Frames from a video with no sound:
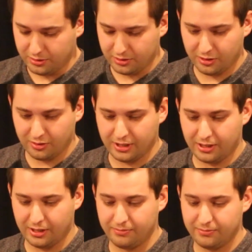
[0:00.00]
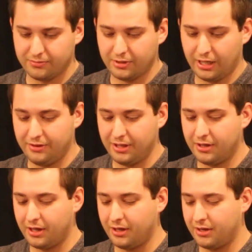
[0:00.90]
So, and
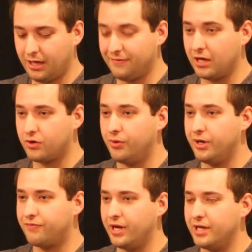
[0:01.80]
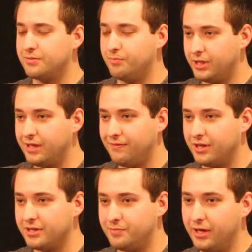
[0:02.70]
then I have that coin phrase,
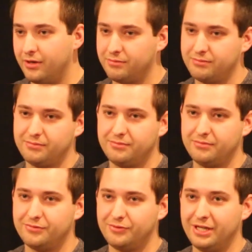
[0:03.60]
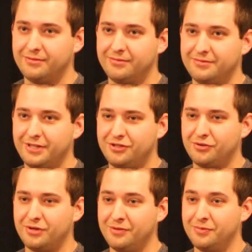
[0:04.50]
believing is better. Right? It's
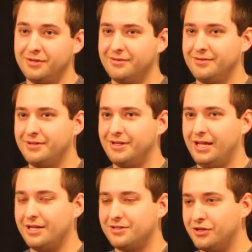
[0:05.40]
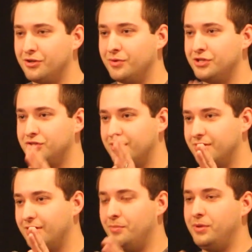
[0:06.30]
a great one. It has
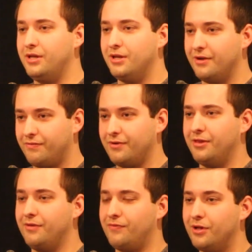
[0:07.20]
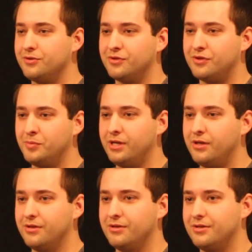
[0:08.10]
alliteration, a B and the follows with the
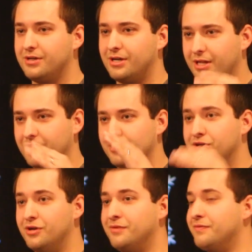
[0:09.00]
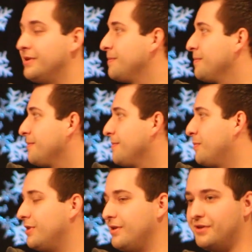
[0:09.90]
B. I like the tone of it.
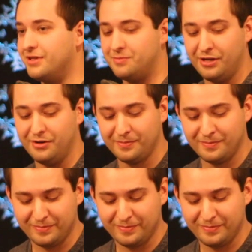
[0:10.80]
Believing is better.